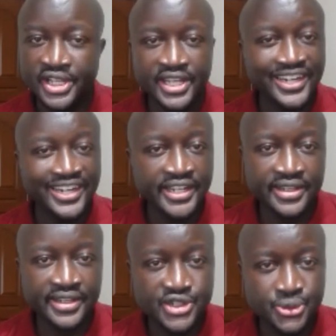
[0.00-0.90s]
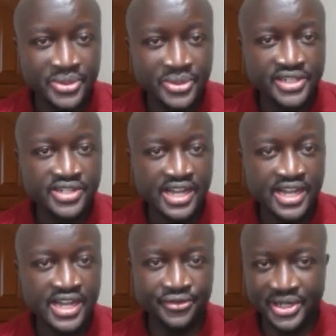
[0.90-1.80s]
need that you might
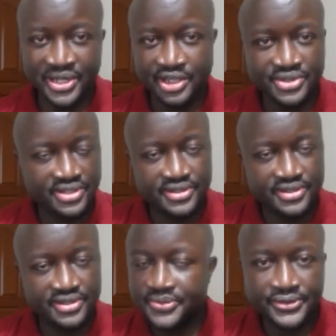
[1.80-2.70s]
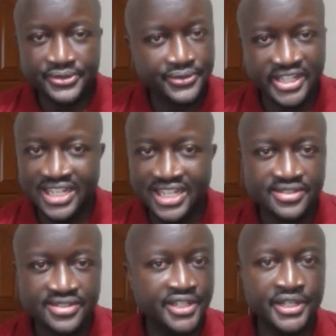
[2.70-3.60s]
have, perhaps
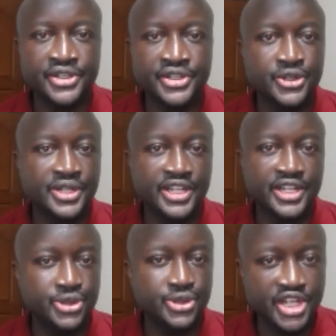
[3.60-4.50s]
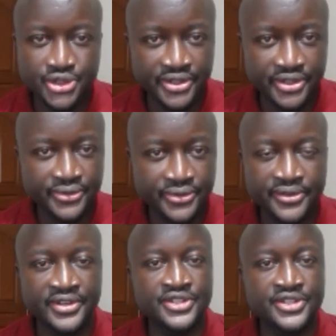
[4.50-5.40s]
financing your education in five
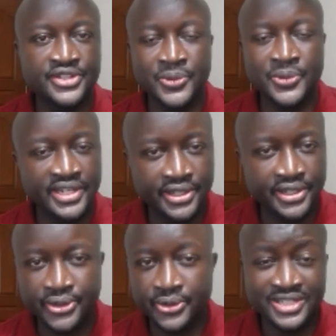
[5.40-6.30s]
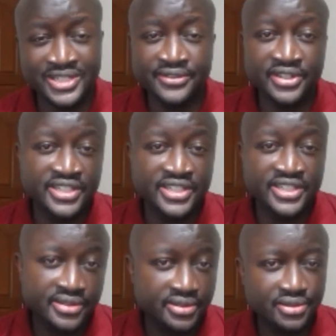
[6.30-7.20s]
years, your wedding, or whatever it
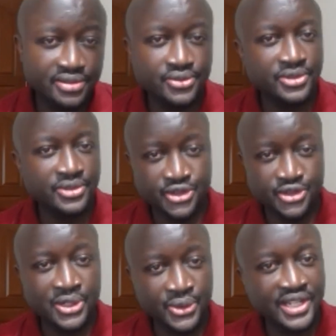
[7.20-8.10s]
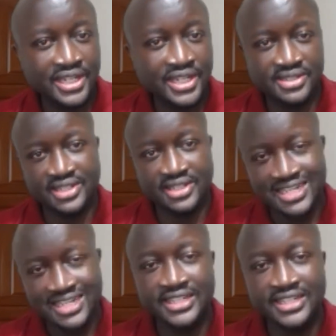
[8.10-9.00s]
is that you're looking at
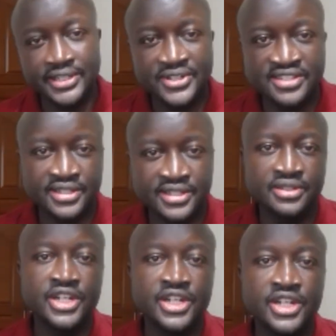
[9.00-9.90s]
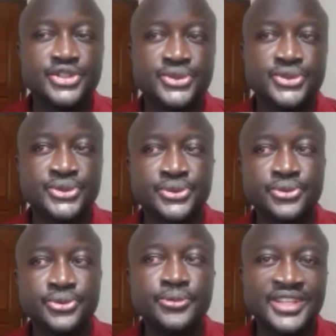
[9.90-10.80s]
as an investor.
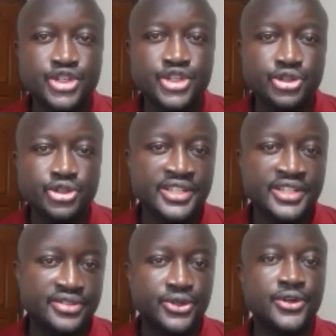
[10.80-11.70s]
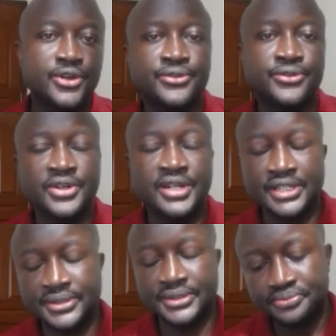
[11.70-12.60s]
So the choice of uh,